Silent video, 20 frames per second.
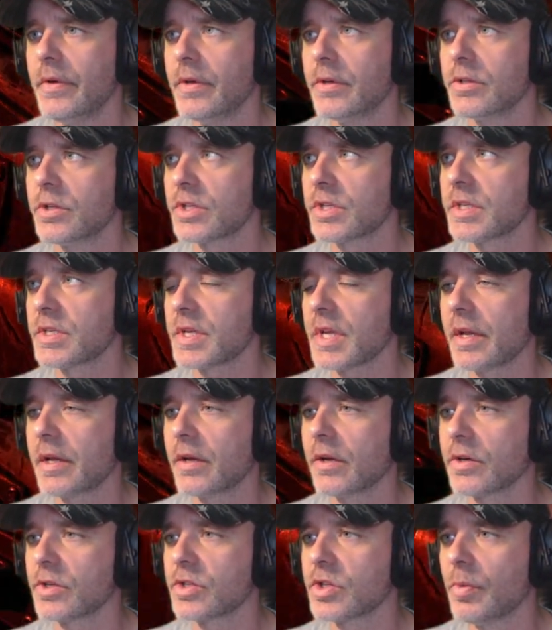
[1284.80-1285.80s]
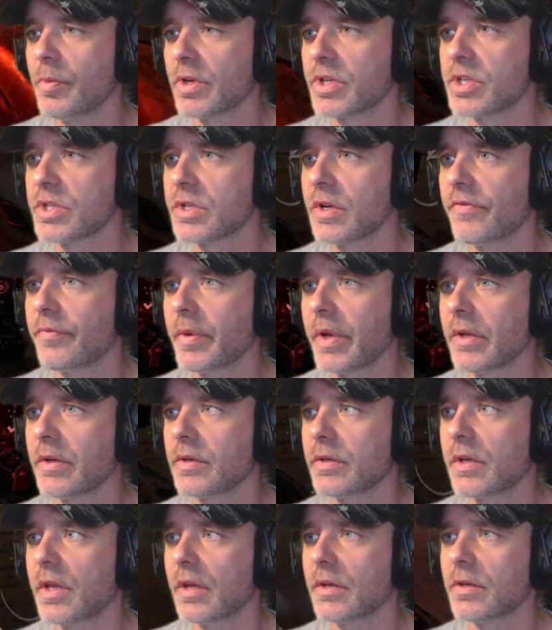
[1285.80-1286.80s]
Just because I hear so much stuff
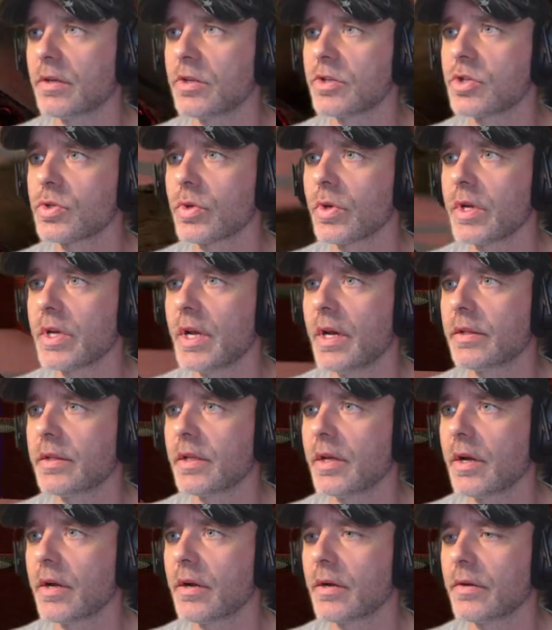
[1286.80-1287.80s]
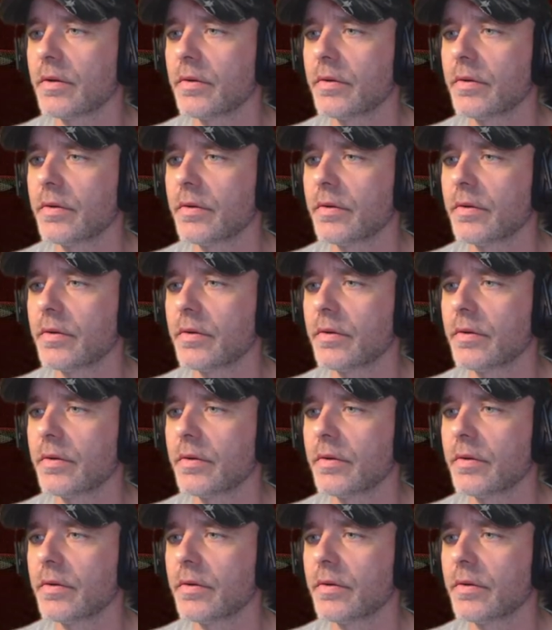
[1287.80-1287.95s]
getting destroyed out there.